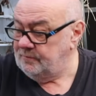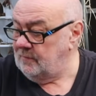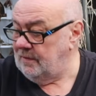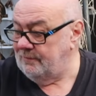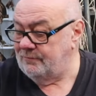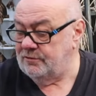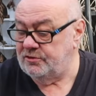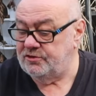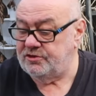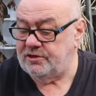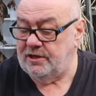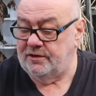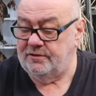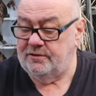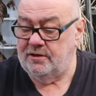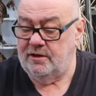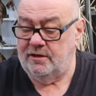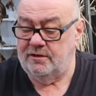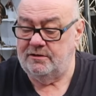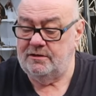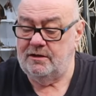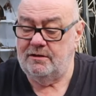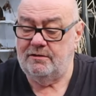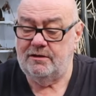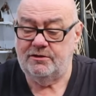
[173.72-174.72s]
Having said
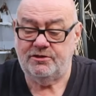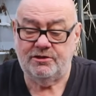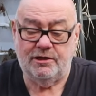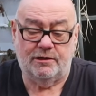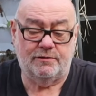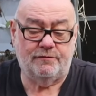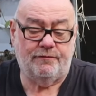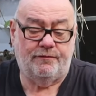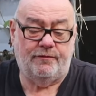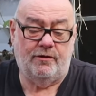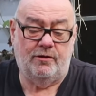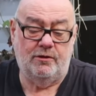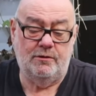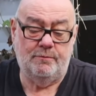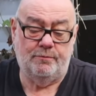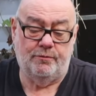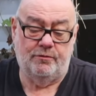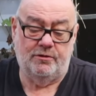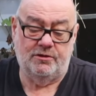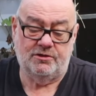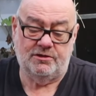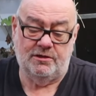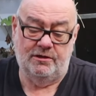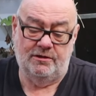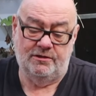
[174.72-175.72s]
that, no, see, that's
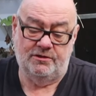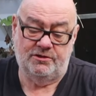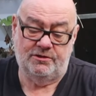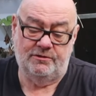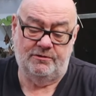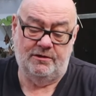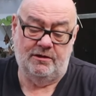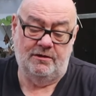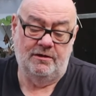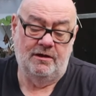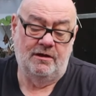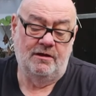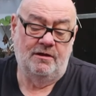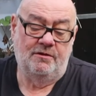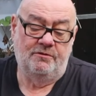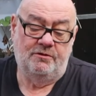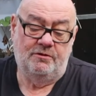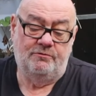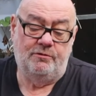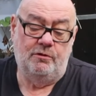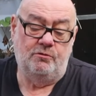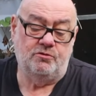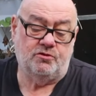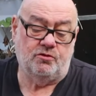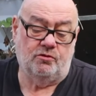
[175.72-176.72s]
fibrous. Let's see, the
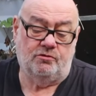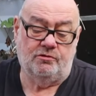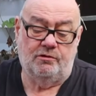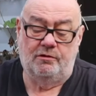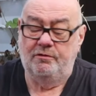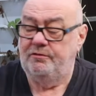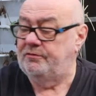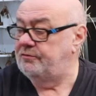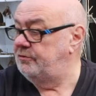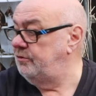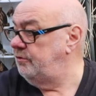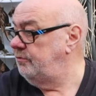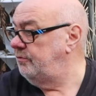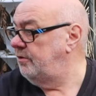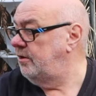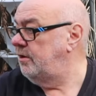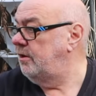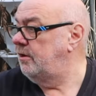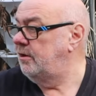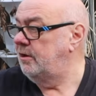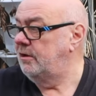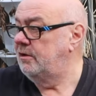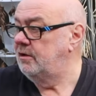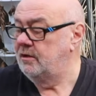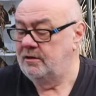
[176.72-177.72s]
roots will grow through
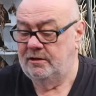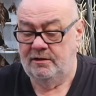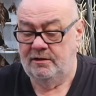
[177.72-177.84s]
that.